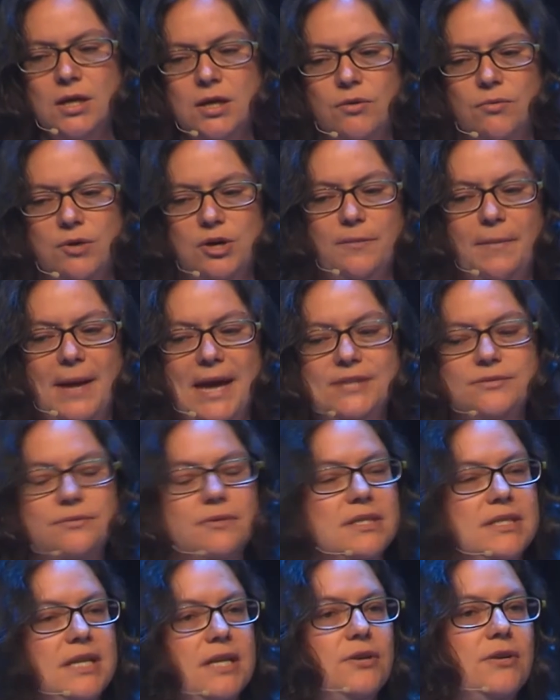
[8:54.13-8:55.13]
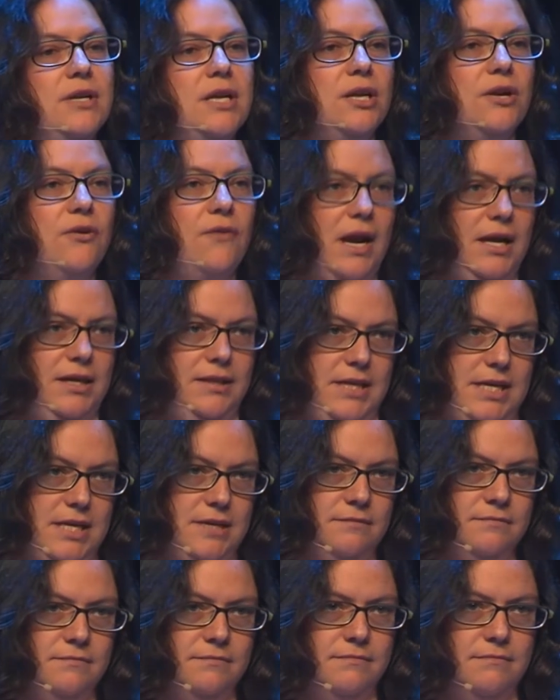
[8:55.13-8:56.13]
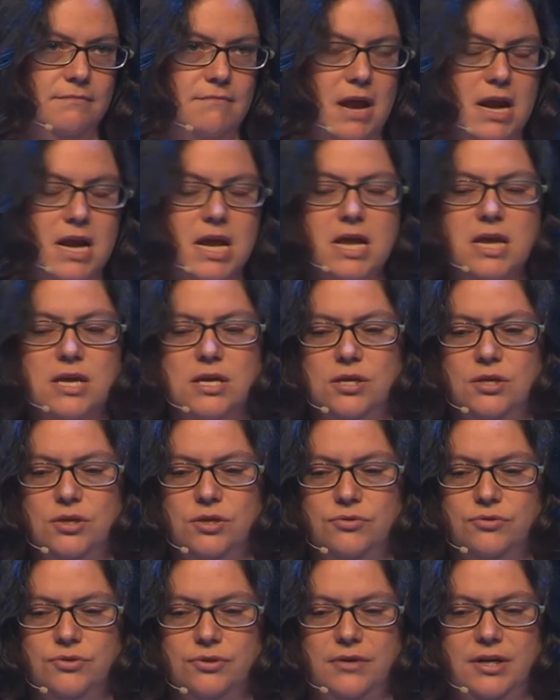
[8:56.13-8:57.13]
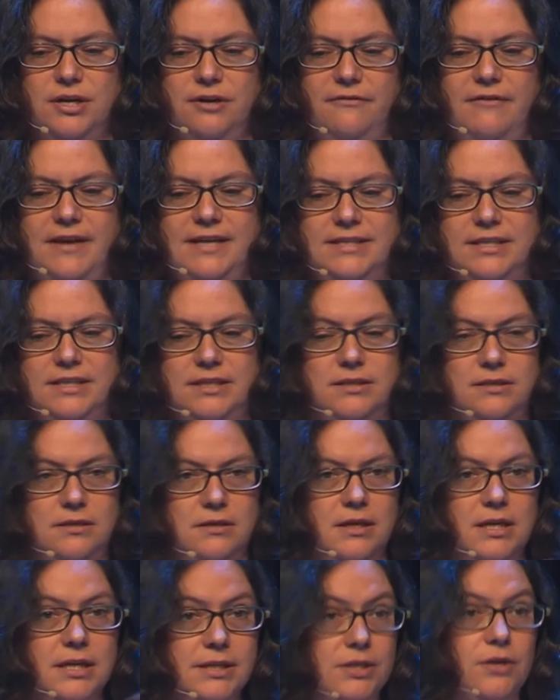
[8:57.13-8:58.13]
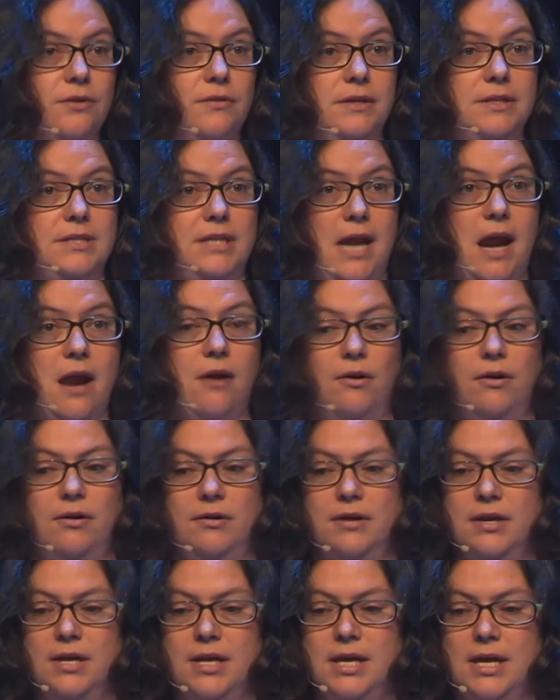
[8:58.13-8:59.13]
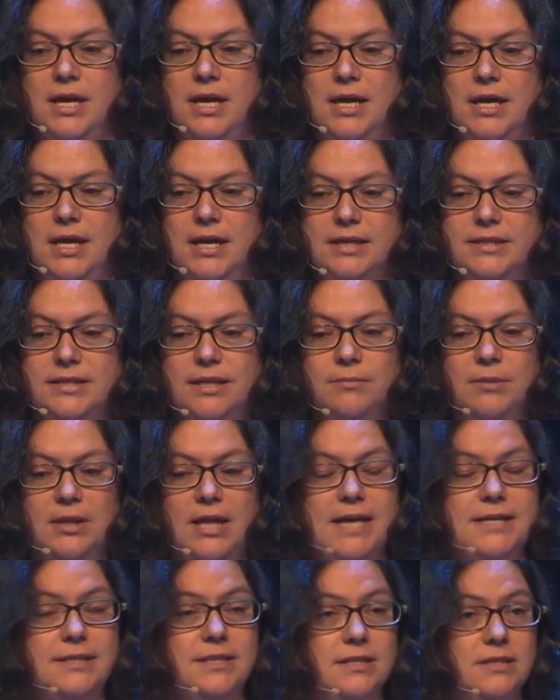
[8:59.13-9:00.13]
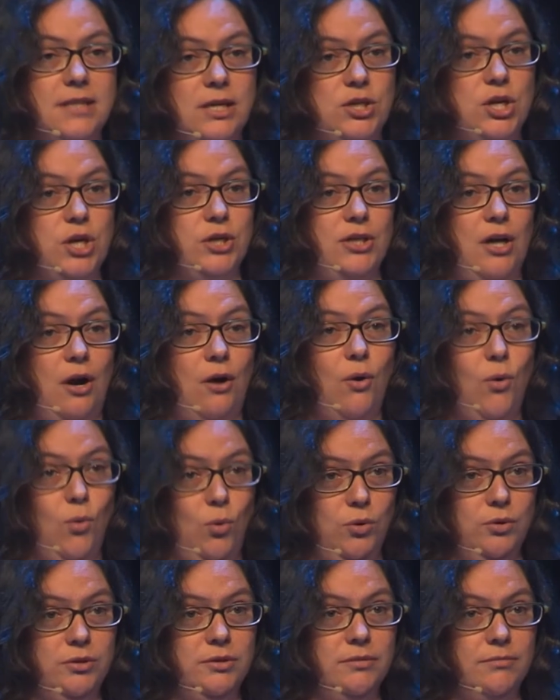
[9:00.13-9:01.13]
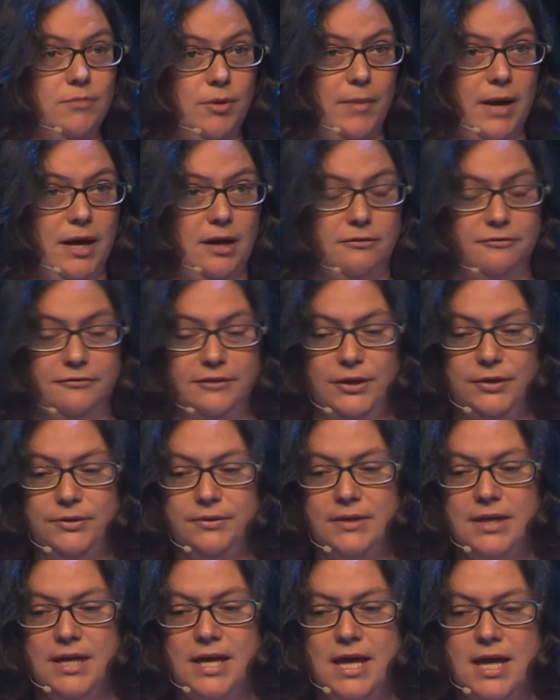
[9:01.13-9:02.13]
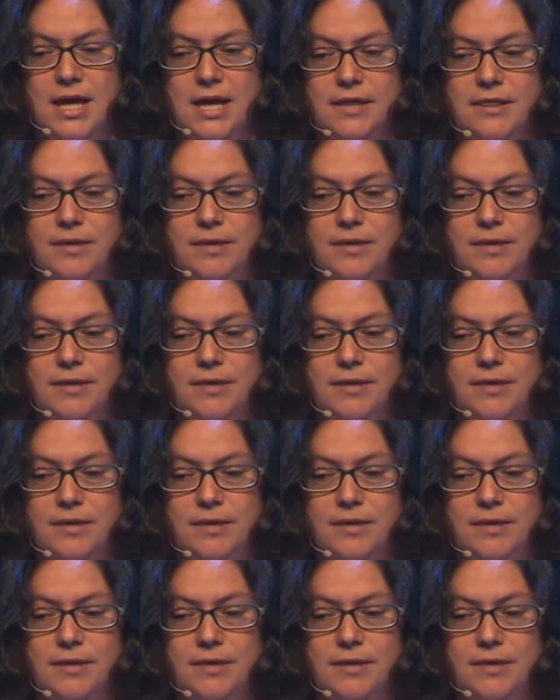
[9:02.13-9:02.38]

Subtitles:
When your password is entered incorrectly, many user interfaces consider this an error. In some cases, such as our old mobile flow, the